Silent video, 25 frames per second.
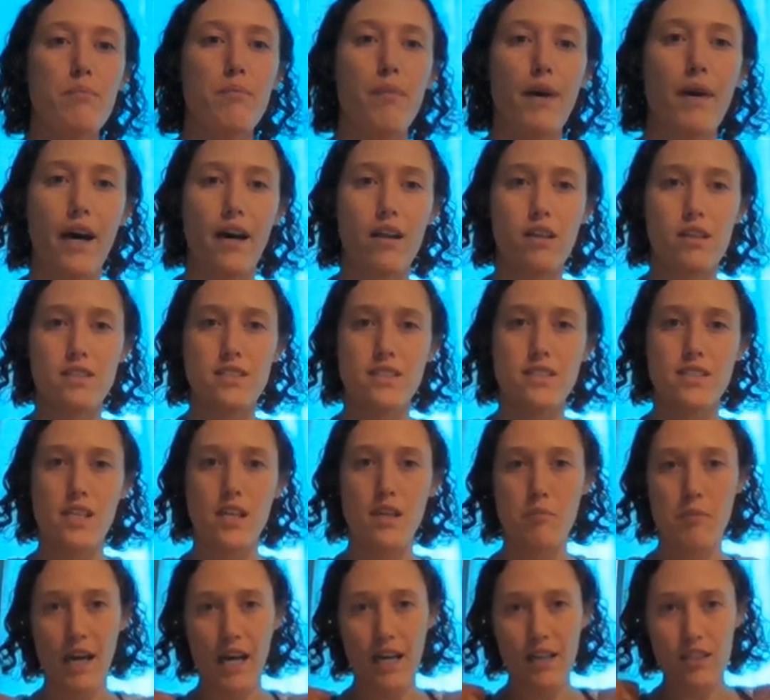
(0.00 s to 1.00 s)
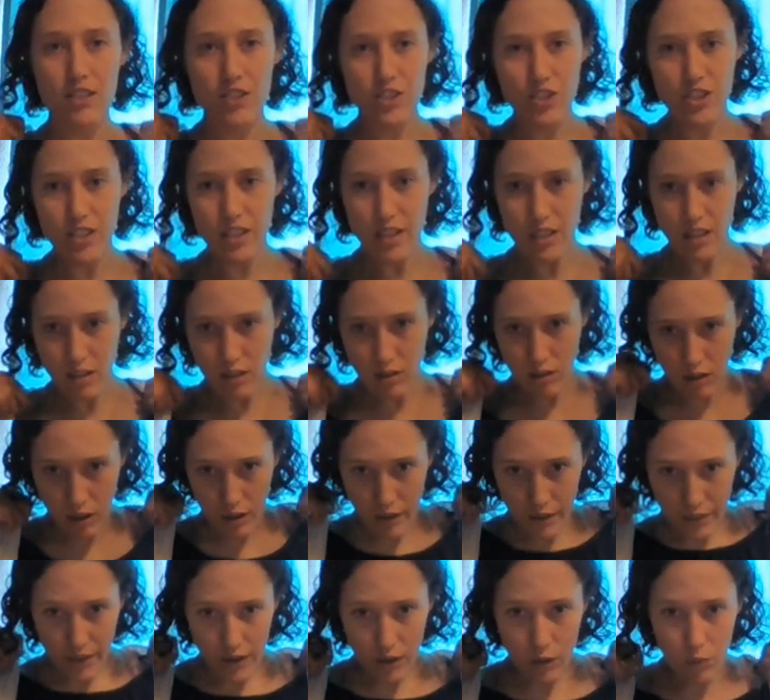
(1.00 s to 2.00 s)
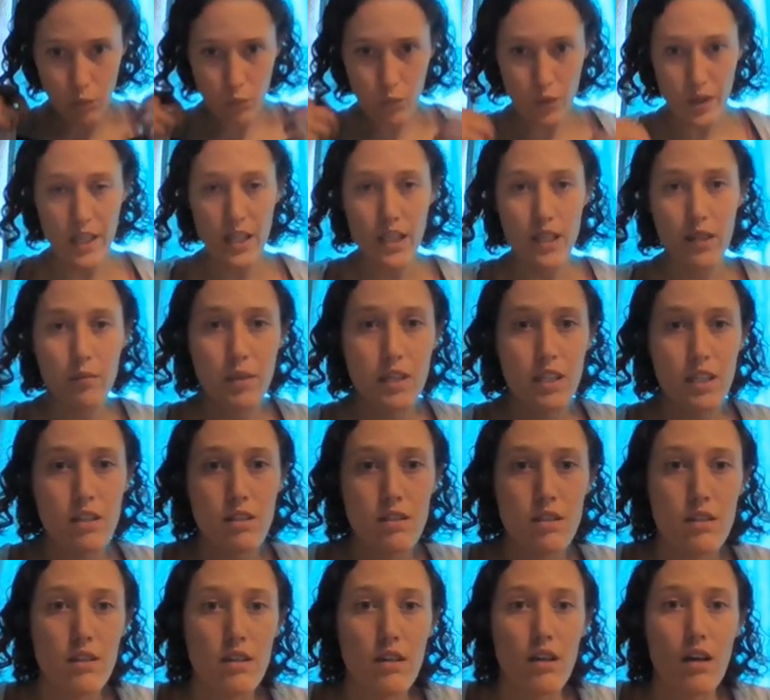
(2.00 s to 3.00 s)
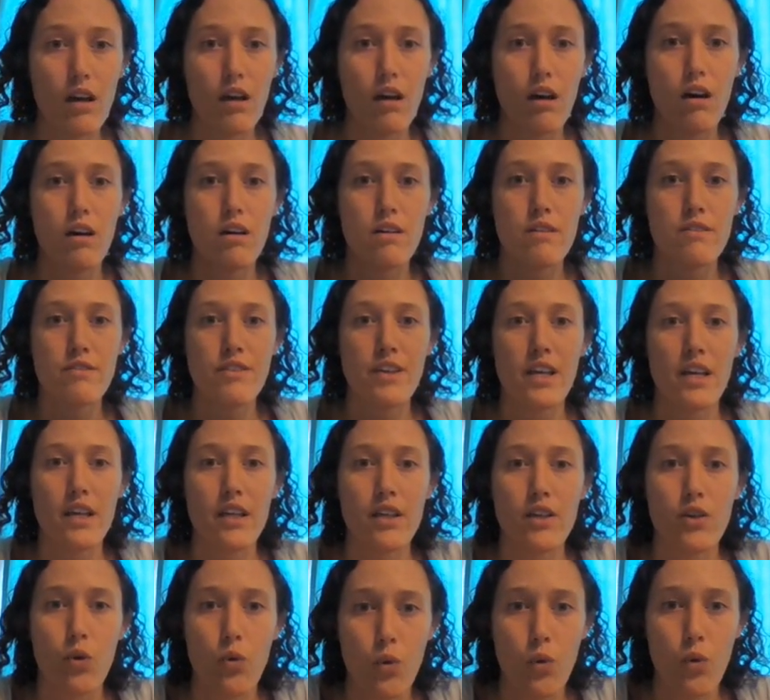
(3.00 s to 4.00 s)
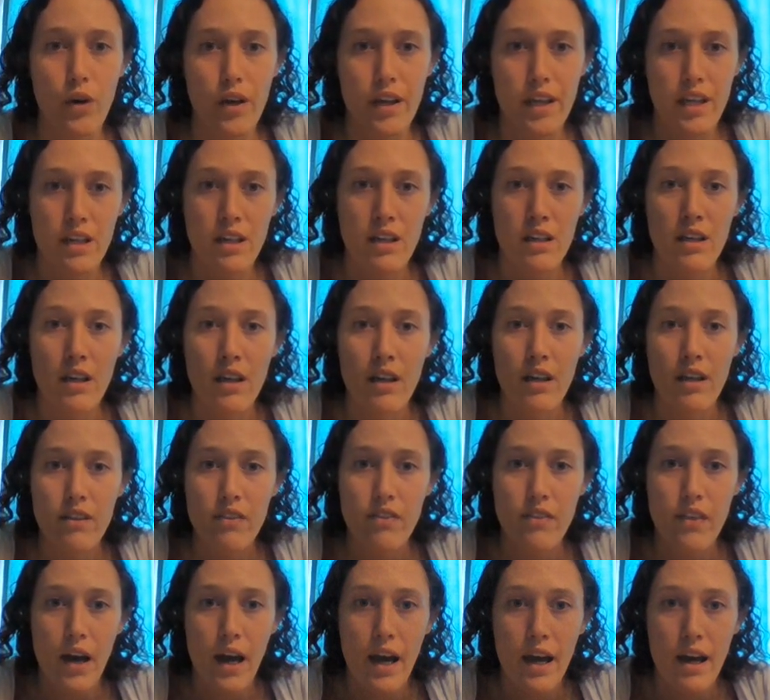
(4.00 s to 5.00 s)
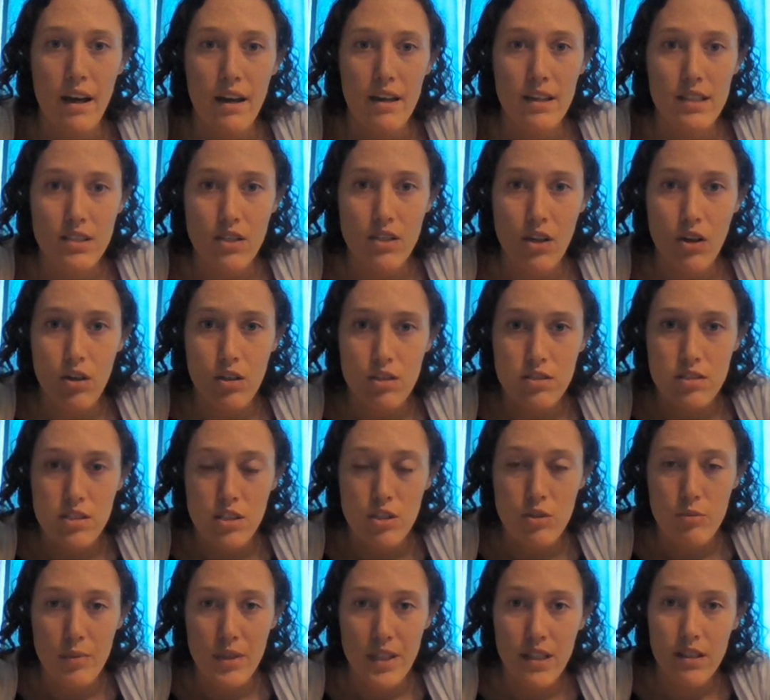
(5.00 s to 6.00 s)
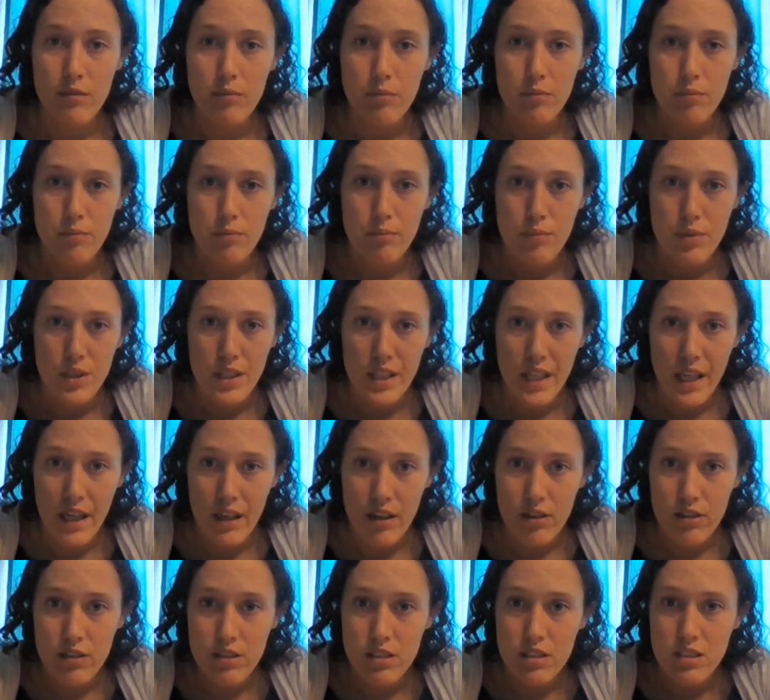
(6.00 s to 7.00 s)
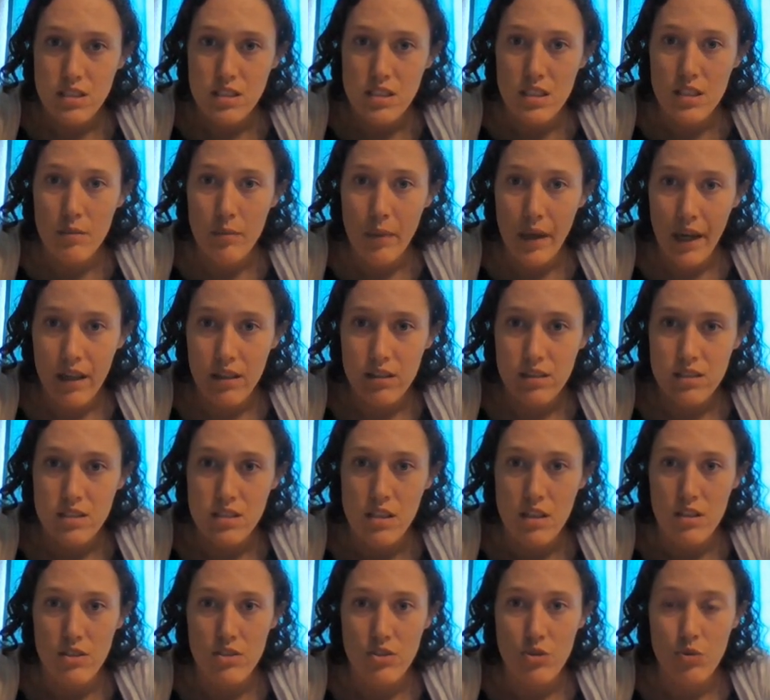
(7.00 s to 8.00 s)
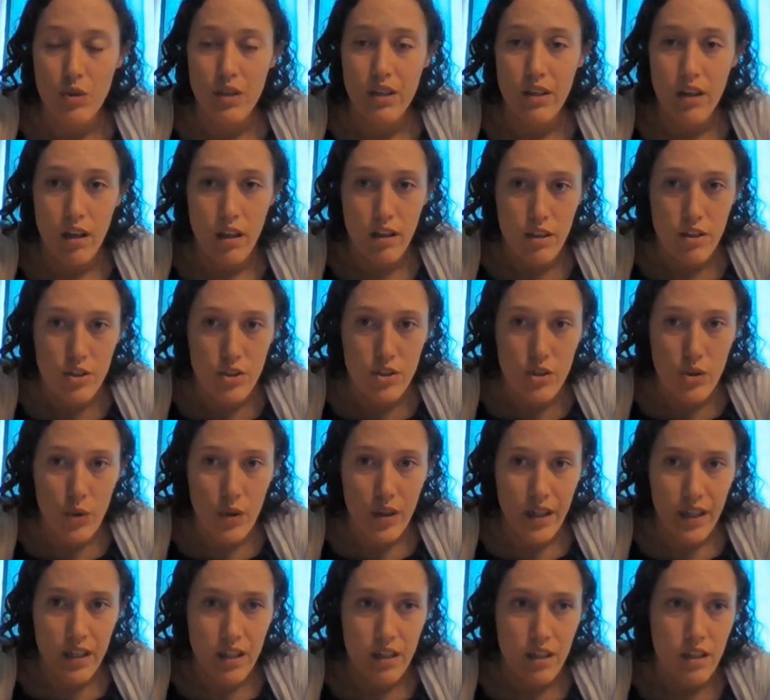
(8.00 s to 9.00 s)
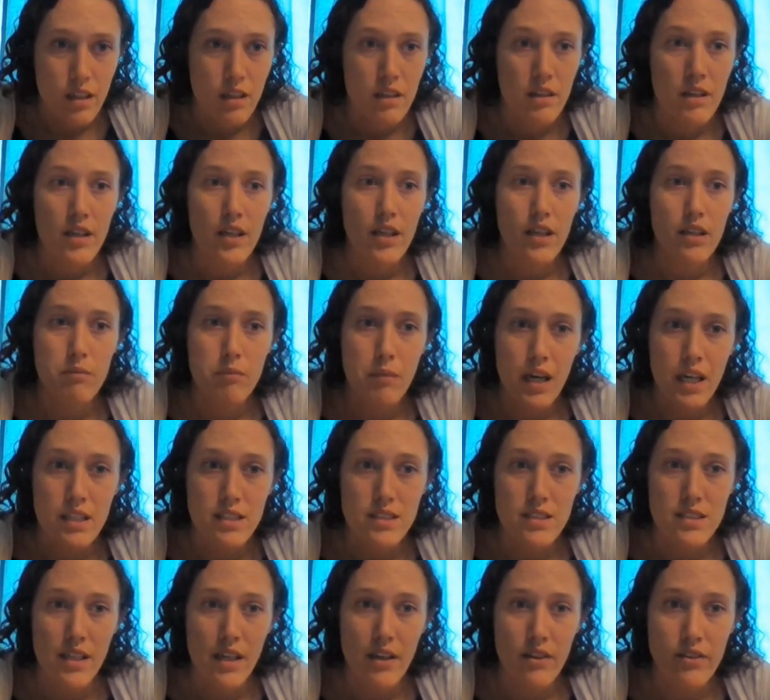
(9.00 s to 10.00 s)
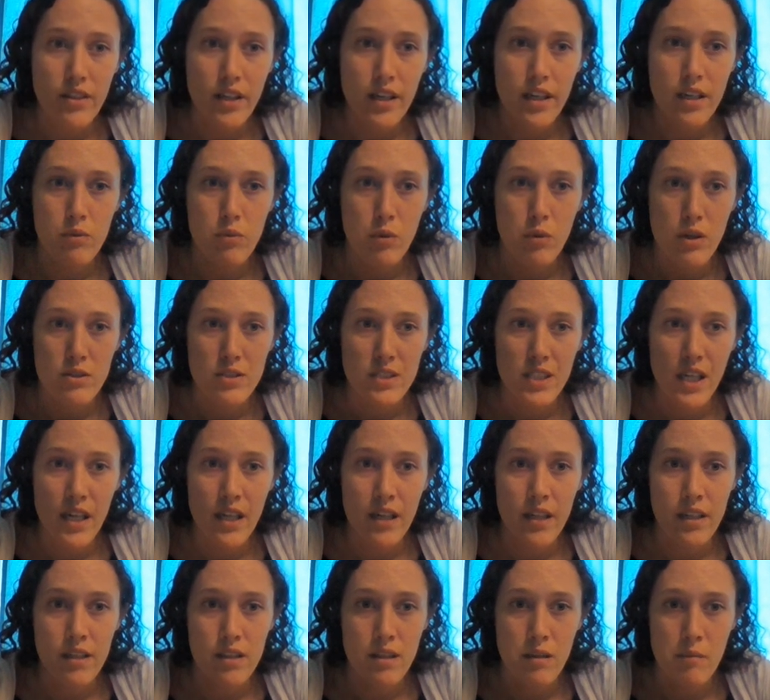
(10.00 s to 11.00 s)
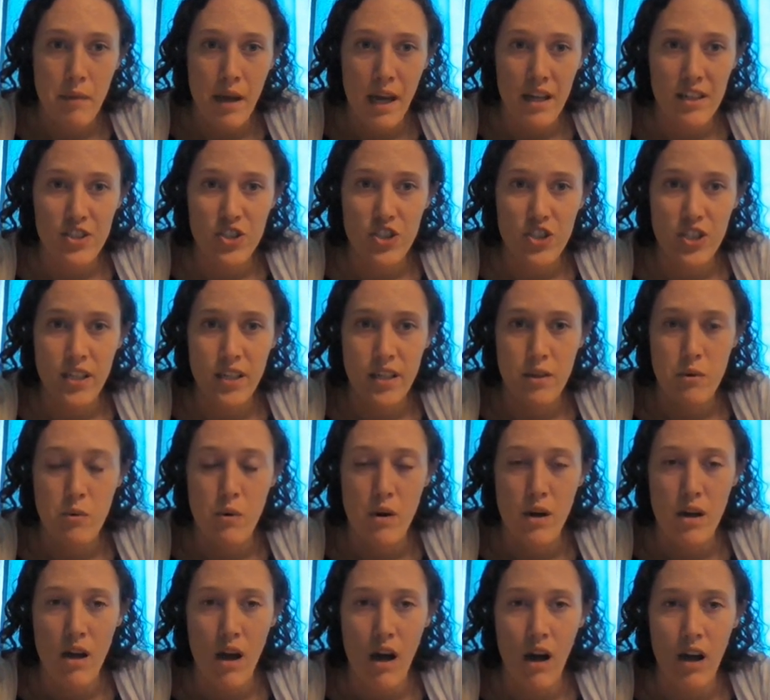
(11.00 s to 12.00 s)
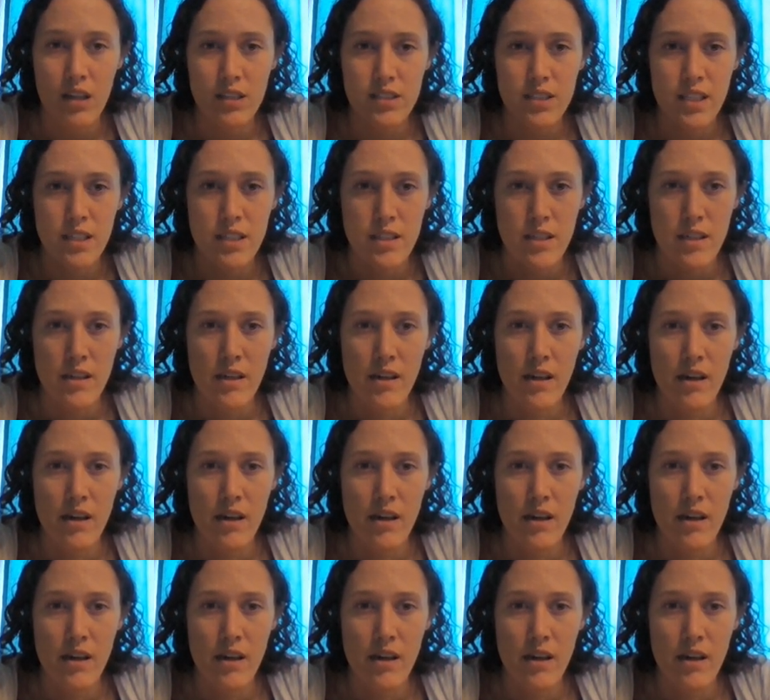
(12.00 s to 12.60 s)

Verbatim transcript: balance a matchstick on the rim of a coin that has also been precariously balanced onto another coin, it might sound like rotating the matchstick would cause it